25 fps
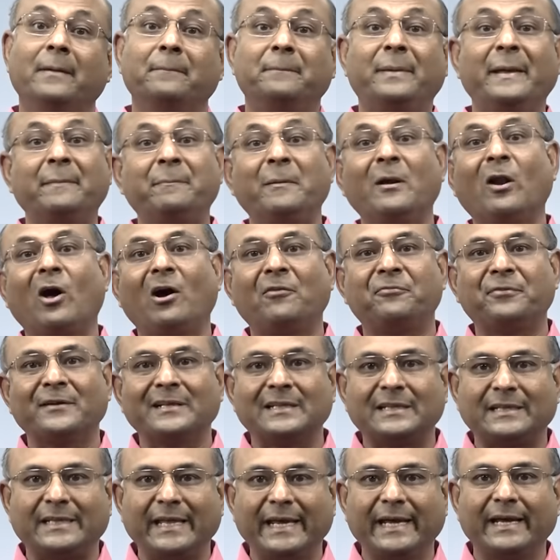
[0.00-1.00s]
People
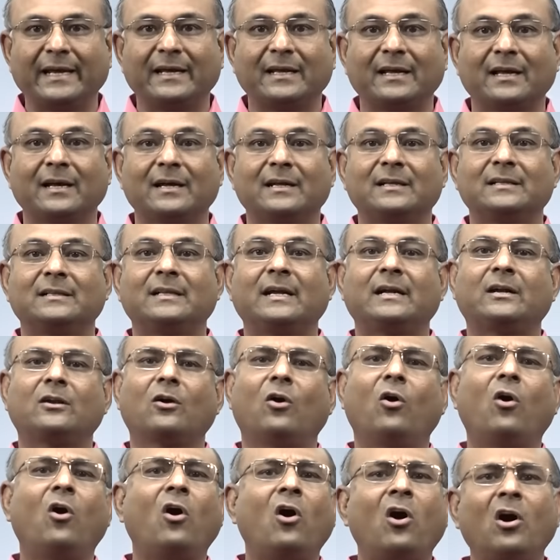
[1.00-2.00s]
often think that
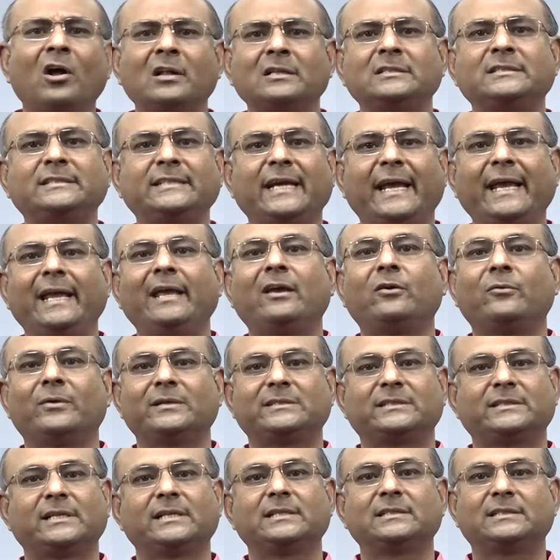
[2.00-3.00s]
all JEE
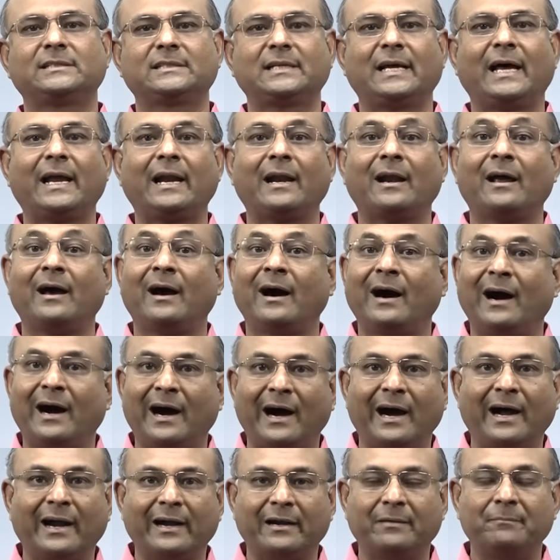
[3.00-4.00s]
questions are
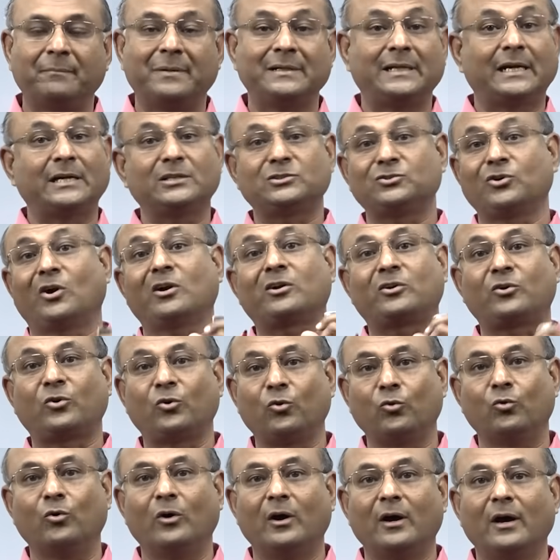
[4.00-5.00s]
hard, but that is not
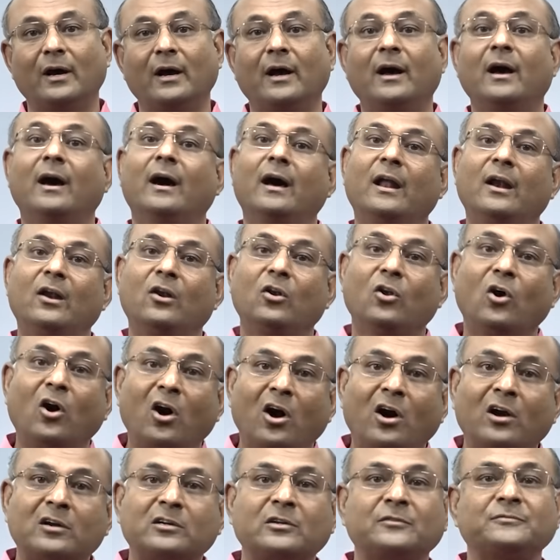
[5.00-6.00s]
true. A
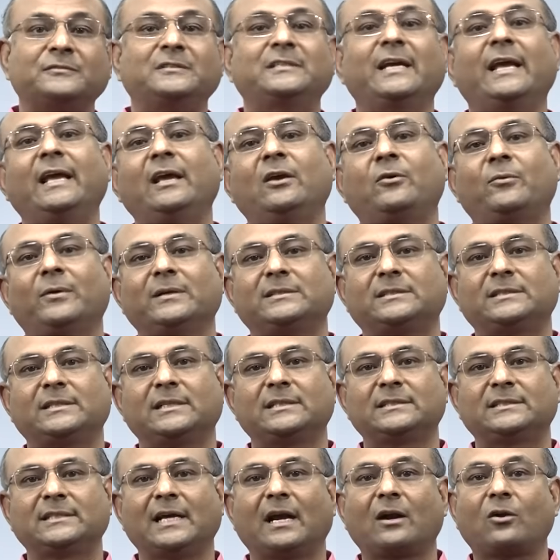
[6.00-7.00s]
lot of JEE
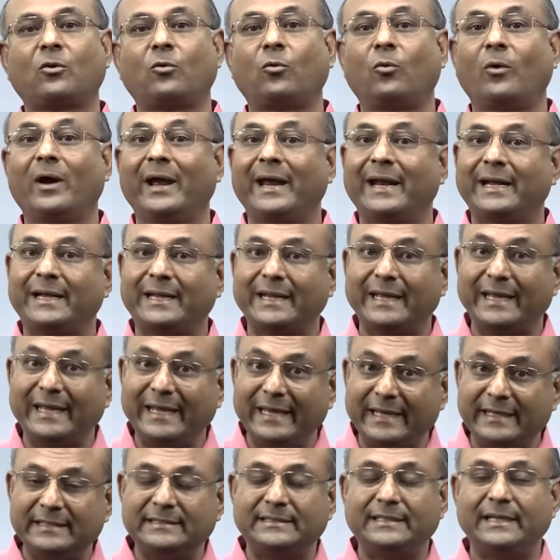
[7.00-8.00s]
questions are quite
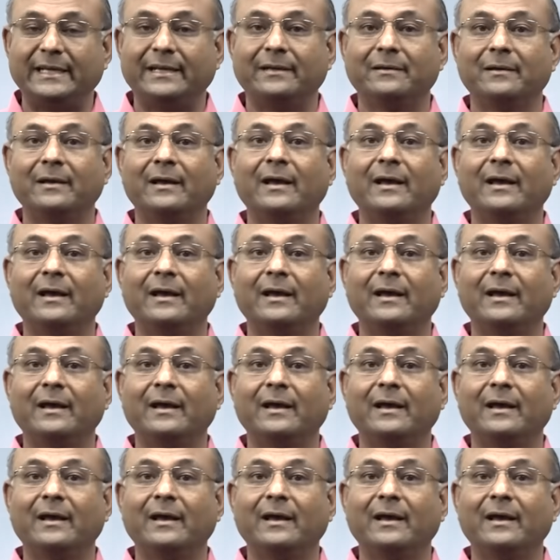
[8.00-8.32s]
easy.